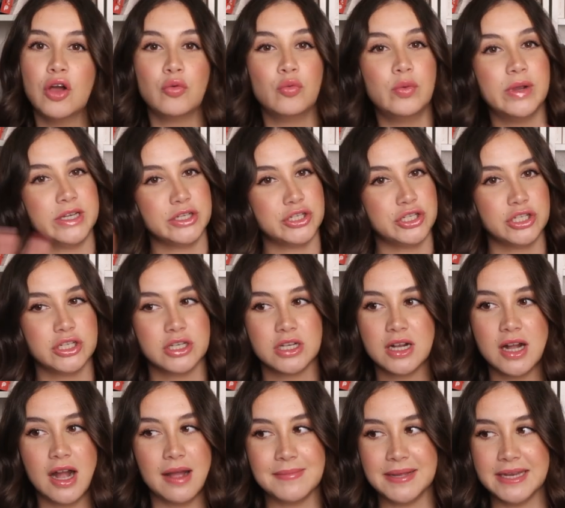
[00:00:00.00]
which,
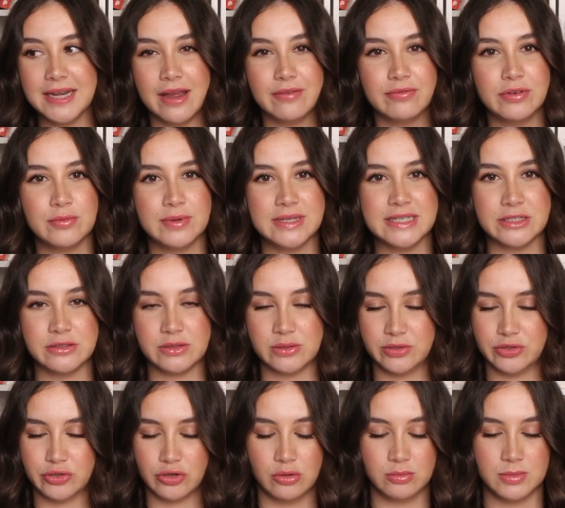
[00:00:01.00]
I mean, everyone deals
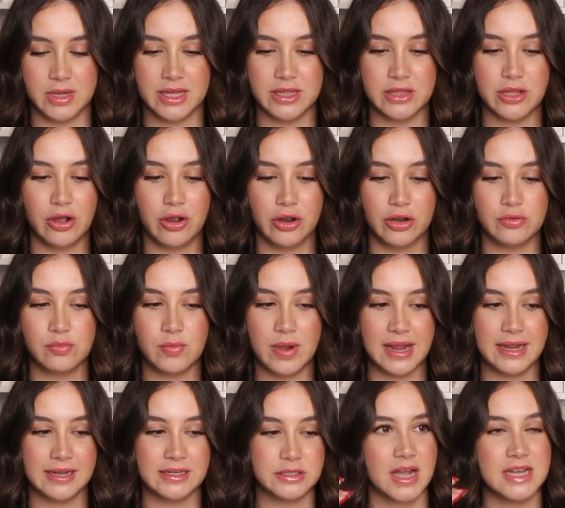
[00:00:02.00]
with trauma in their own ways.